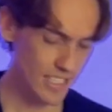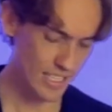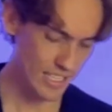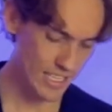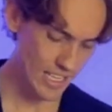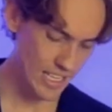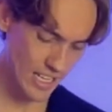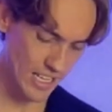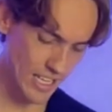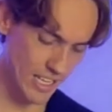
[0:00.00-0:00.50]

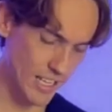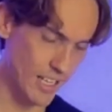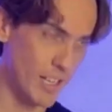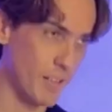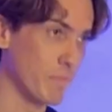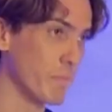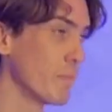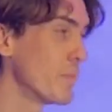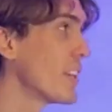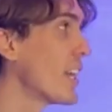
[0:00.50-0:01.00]

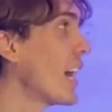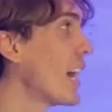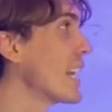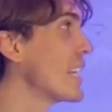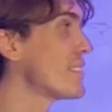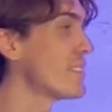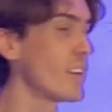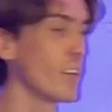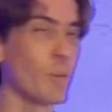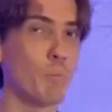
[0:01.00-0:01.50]
Um, and I
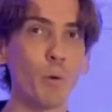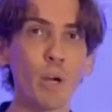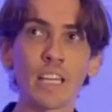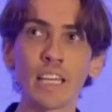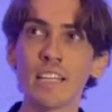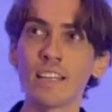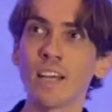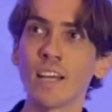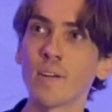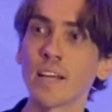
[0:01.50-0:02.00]
started
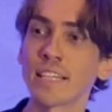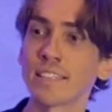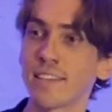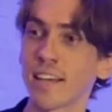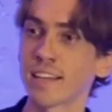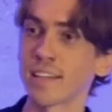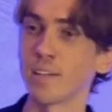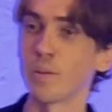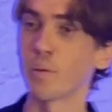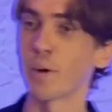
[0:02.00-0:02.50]
breaking down
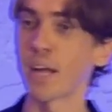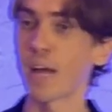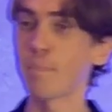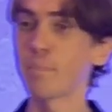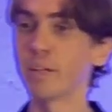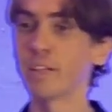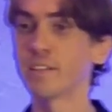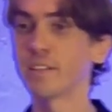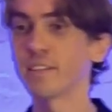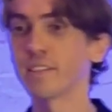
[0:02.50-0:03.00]
exactly what
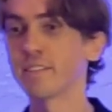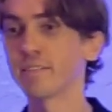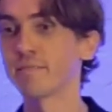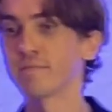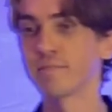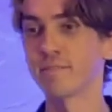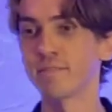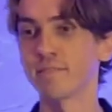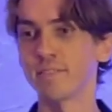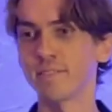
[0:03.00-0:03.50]
happened.
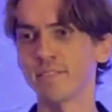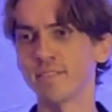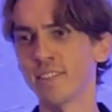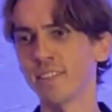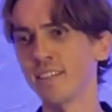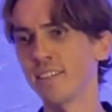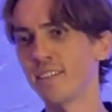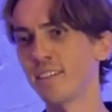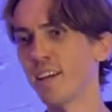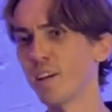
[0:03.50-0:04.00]

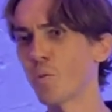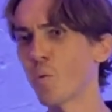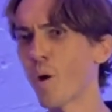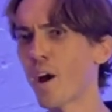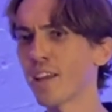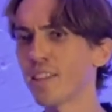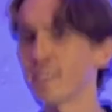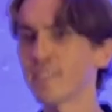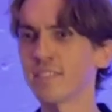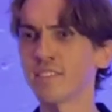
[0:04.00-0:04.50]
Like, why
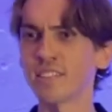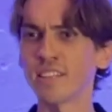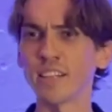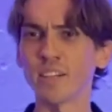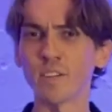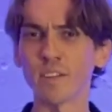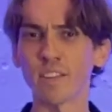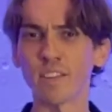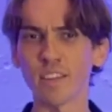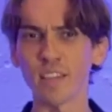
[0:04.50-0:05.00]
did this
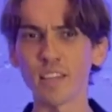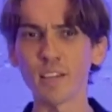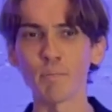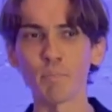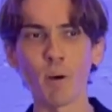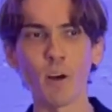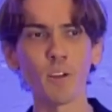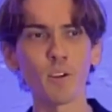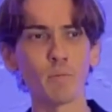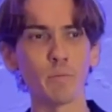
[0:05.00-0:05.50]
little thing
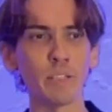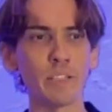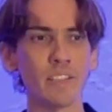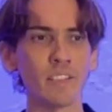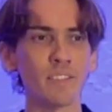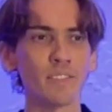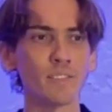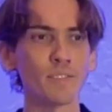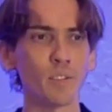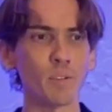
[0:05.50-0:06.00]
bother me
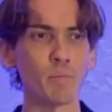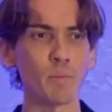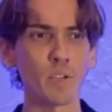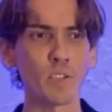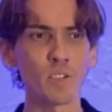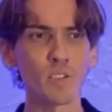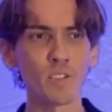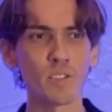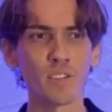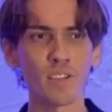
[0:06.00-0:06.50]
so
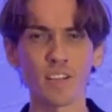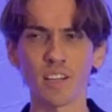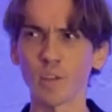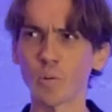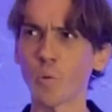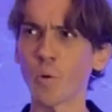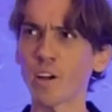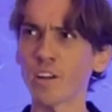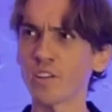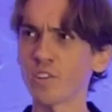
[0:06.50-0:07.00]
much? Like,
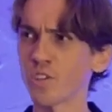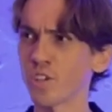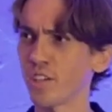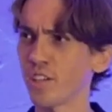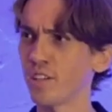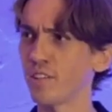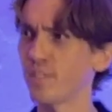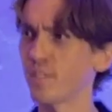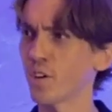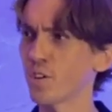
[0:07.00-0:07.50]
why did
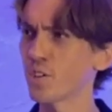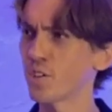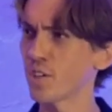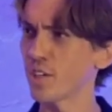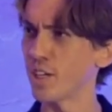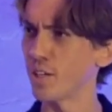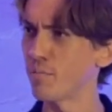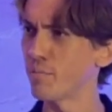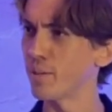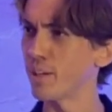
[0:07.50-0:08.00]
she touch
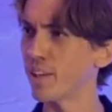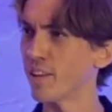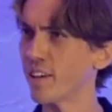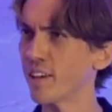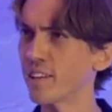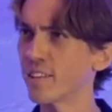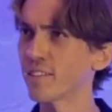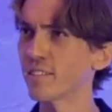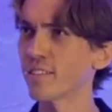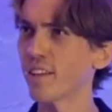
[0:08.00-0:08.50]
in me
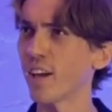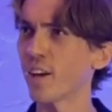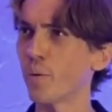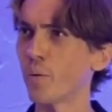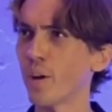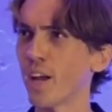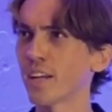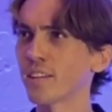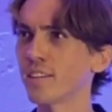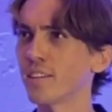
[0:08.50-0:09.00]
that I
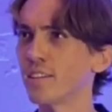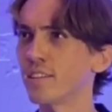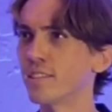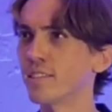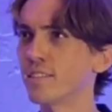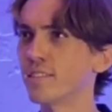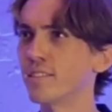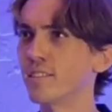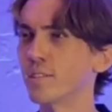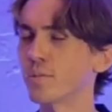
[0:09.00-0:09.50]
reacted
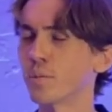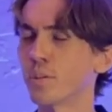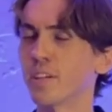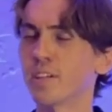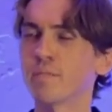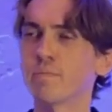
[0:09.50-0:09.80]
this way?